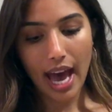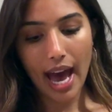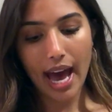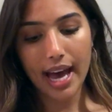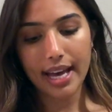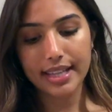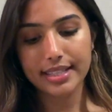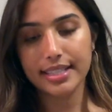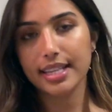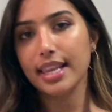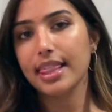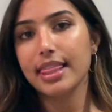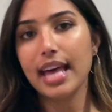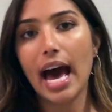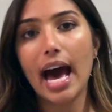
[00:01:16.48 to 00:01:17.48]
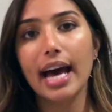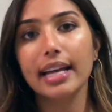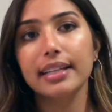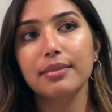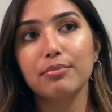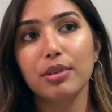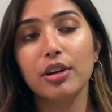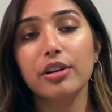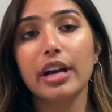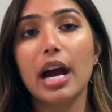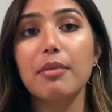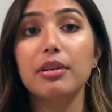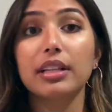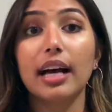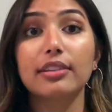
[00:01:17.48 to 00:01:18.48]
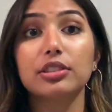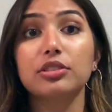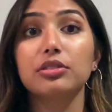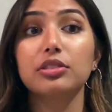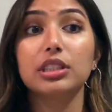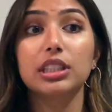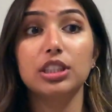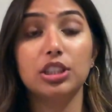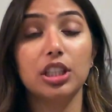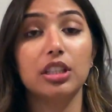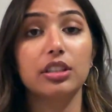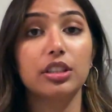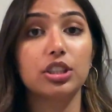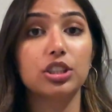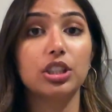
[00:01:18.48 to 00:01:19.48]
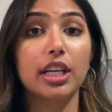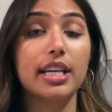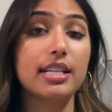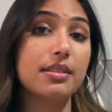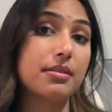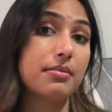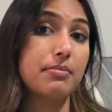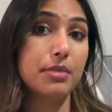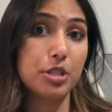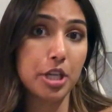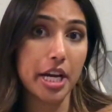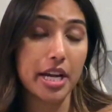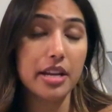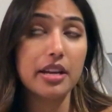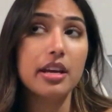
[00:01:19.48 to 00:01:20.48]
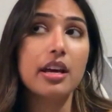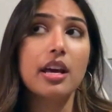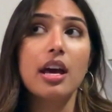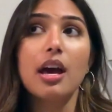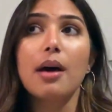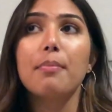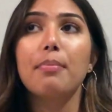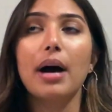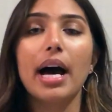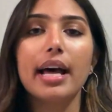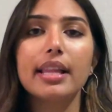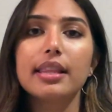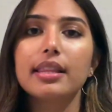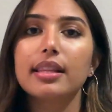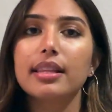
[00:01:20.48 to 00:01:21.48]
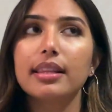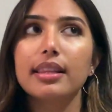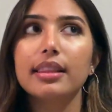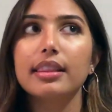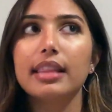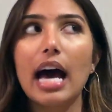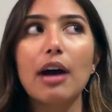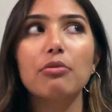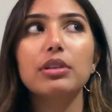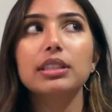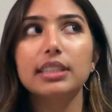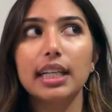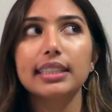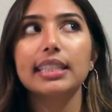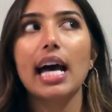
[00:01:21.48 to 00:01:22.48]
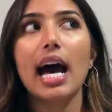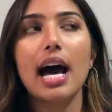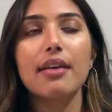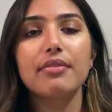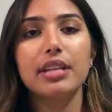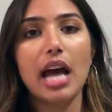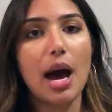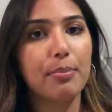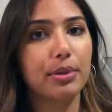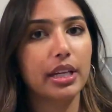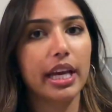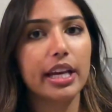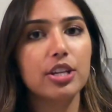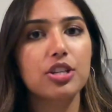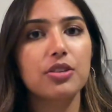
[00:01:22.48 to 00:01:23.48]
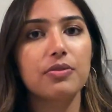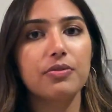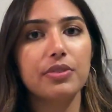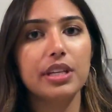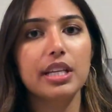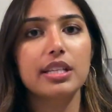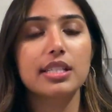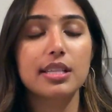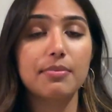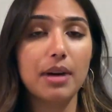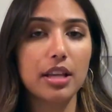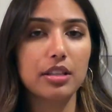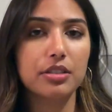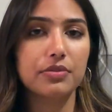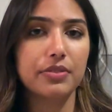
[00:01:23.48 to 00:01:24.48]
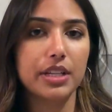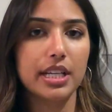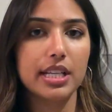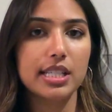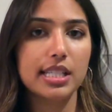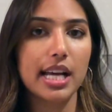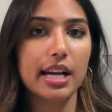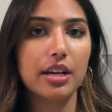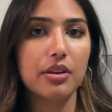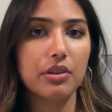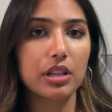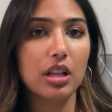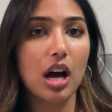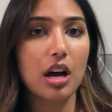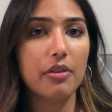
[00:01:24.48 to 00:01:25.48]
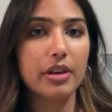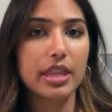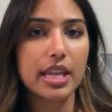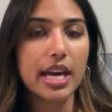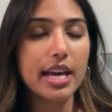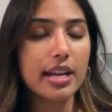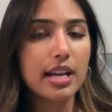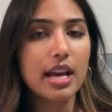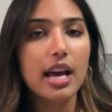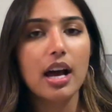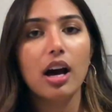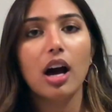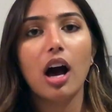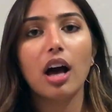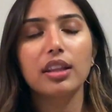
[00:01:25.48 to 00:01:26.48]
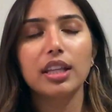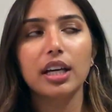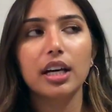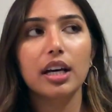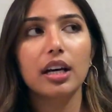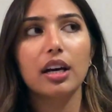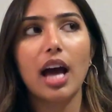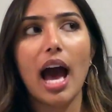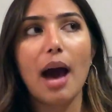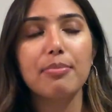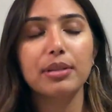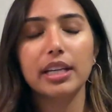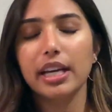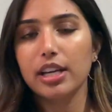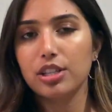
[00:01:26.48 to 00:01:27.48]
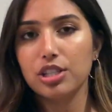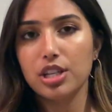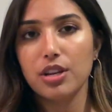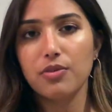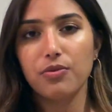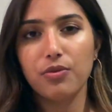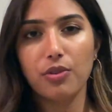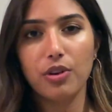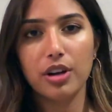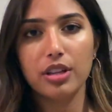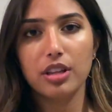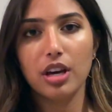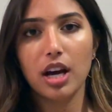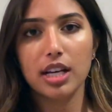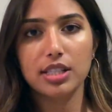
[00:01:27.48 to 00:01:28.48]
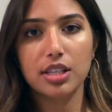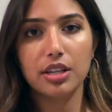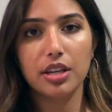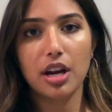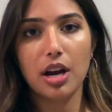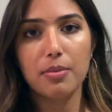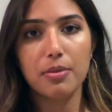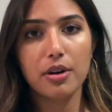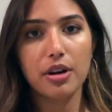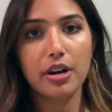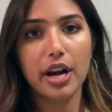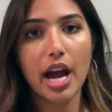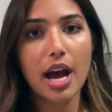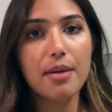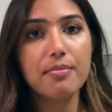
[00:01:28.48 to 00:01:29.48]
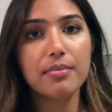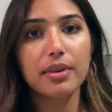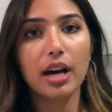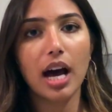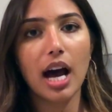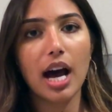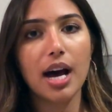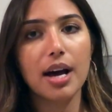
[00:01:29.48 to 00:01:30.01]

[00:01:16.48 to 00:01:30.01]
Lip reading: and that program allows you to teach English in Madrid, but that one does have an application fee and some other fees that go along with it. The application for the Auxiliar program